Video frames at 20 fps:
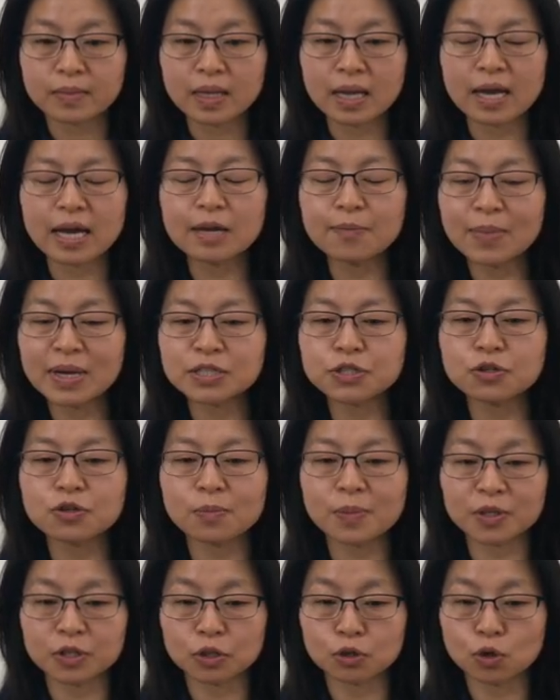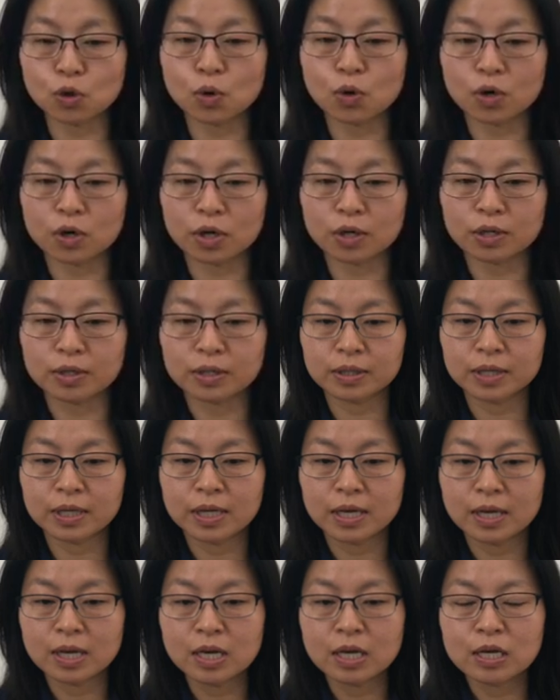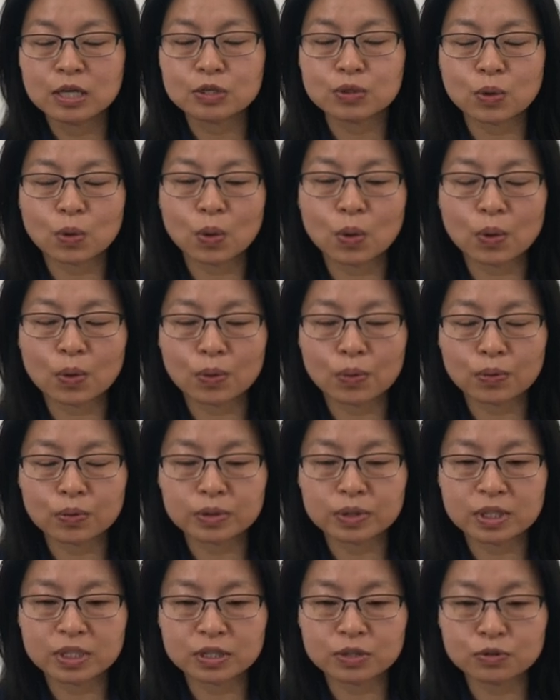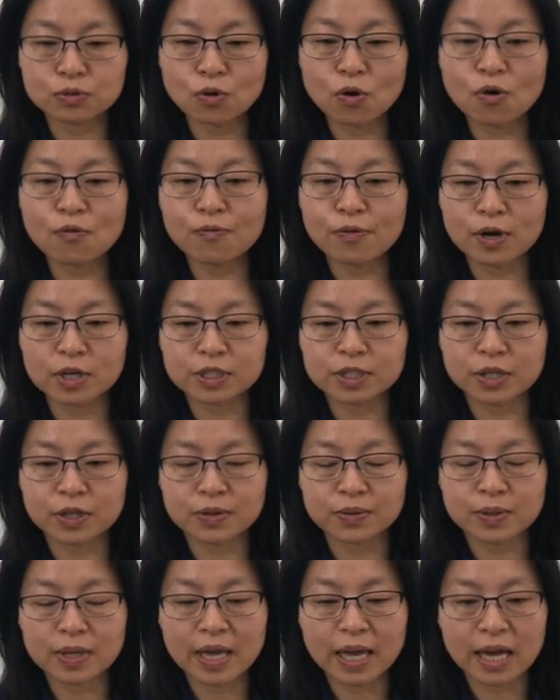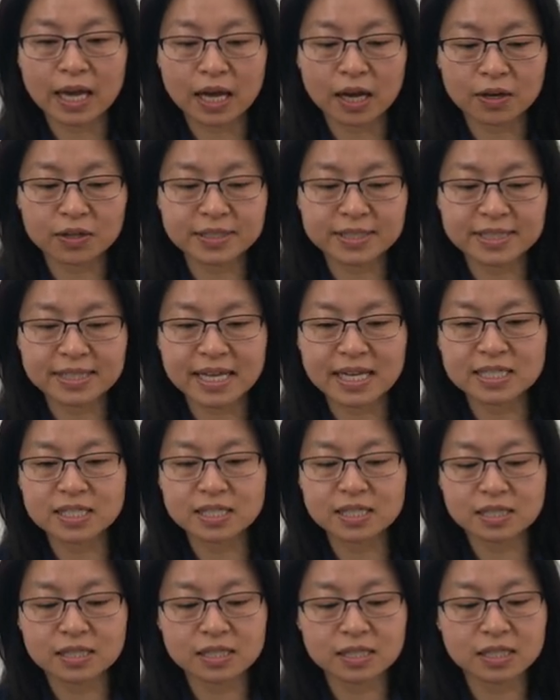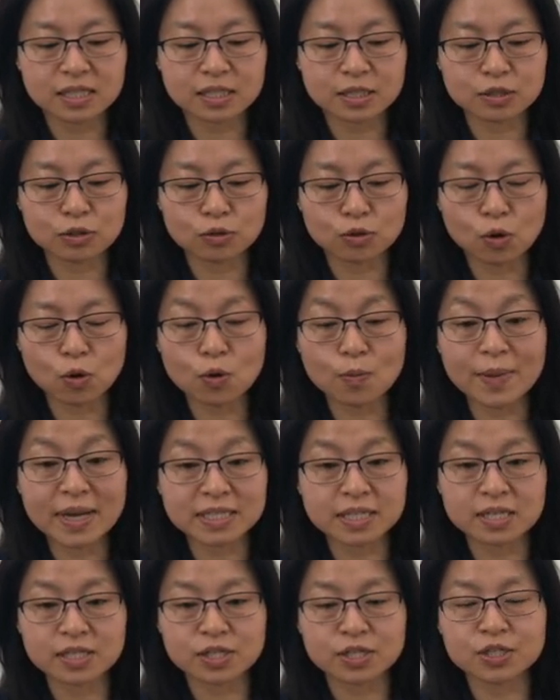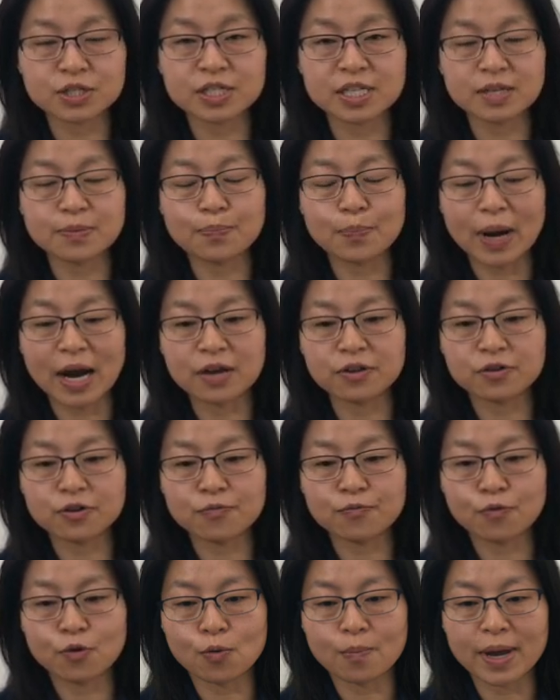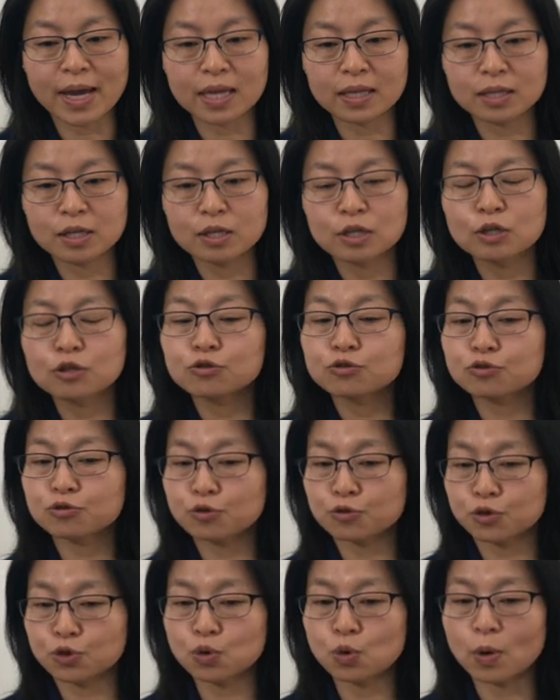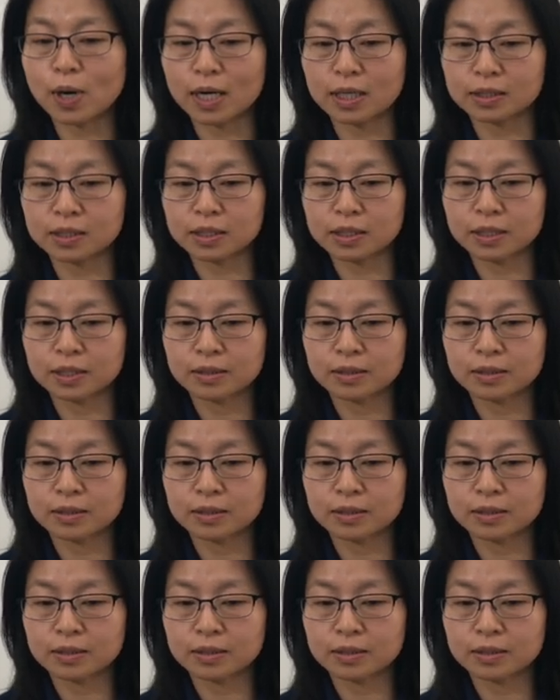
I mentioned about the logger. So this log function uh, sends these log messages in binary format to the U A R T.